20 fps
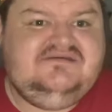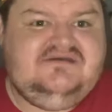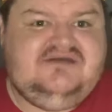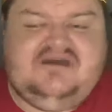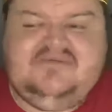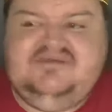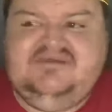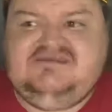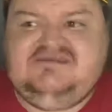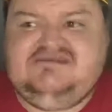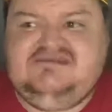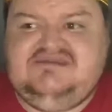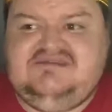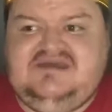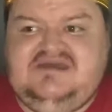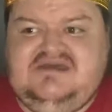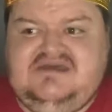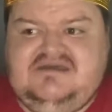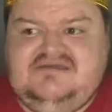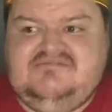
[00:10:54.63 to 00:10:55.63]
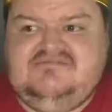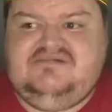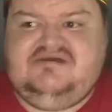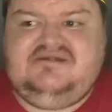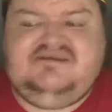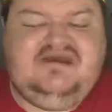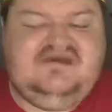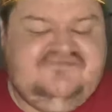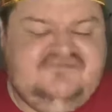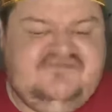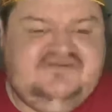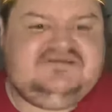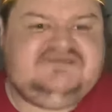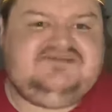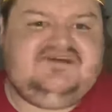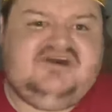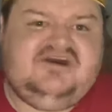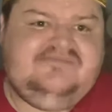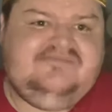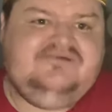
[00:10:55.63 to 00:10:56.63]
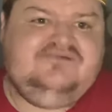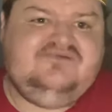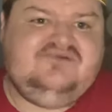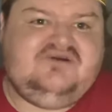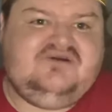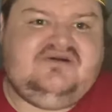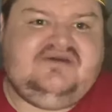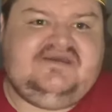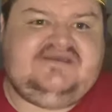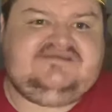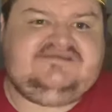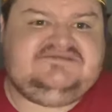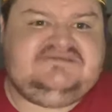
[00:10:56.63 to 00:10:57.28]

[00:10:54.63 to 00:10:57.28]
I mean, another example, guys.